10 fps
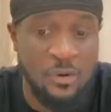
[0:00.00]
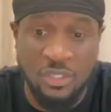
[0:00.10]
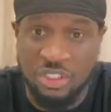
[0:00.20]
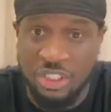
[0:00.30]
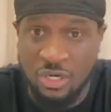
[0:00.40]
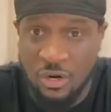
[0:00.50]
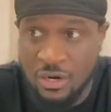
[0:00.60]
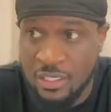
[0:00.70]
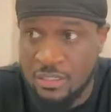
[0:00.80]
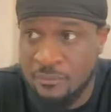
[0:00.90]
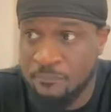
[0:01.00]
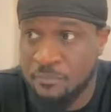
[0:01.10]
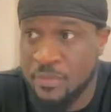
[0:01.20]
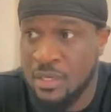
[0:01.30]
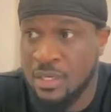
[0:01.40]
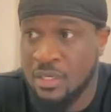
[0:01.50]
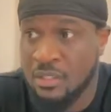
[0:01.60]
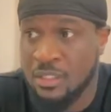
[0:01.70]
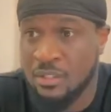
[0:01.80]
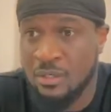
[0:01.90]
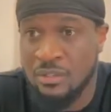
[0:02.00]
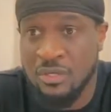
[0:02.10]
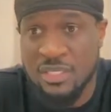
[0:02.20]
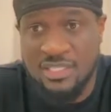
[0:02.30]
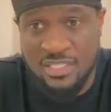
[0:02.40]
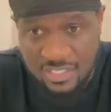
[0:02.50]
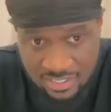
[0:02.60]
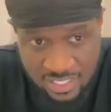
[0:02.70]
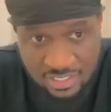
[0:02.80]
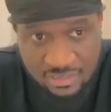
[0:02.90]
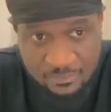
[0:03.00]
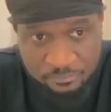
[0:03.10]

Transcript: when she caught it, the doctor insisted.